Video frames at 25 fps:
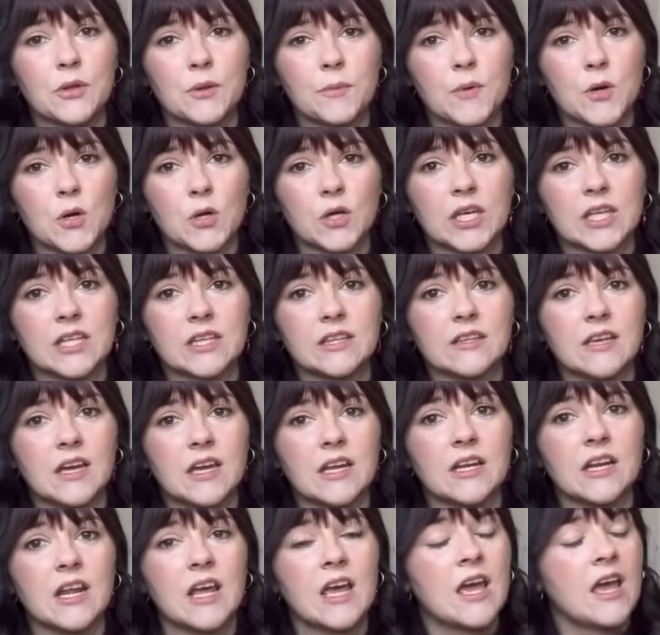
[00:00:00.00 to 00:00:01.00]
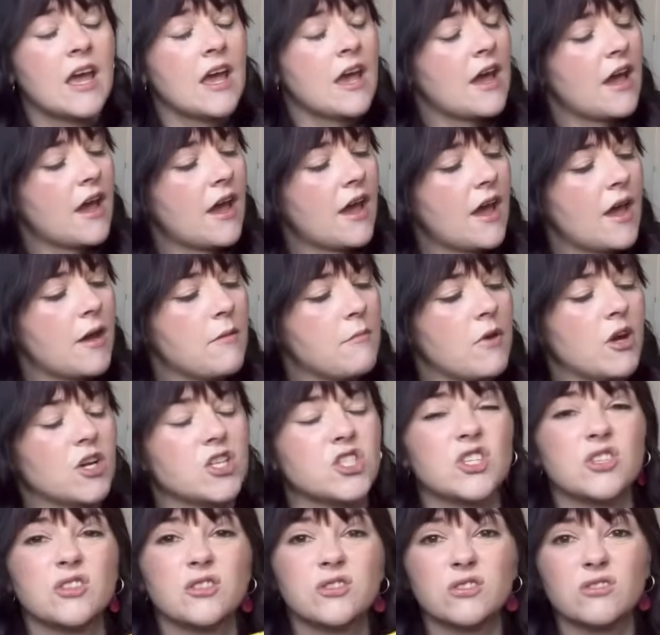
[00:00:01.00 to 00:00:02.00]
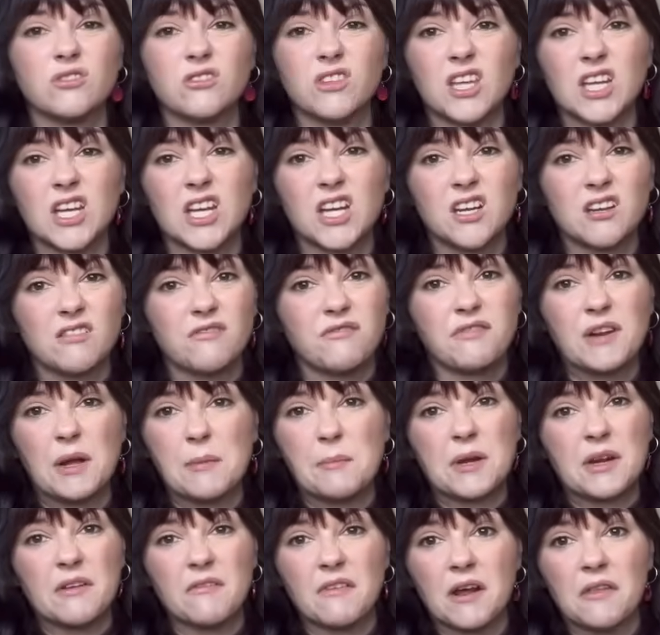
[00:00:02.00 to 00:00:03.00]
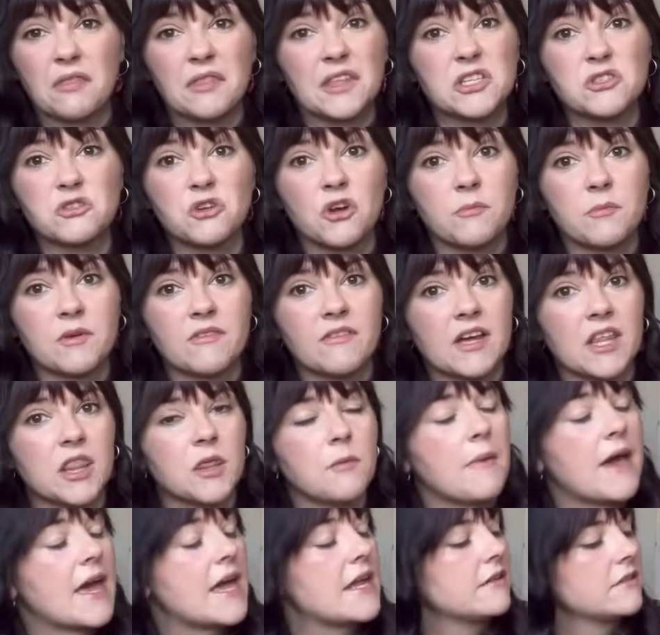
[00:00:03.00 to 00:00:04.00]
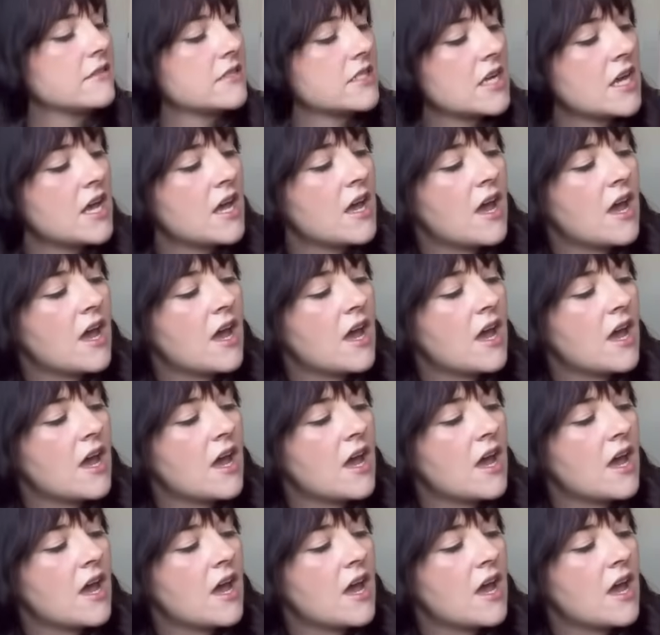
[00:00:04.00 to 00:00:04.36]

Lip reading: the pockets in. I just thought they'd end up flapping around, they'd drive me around the bend.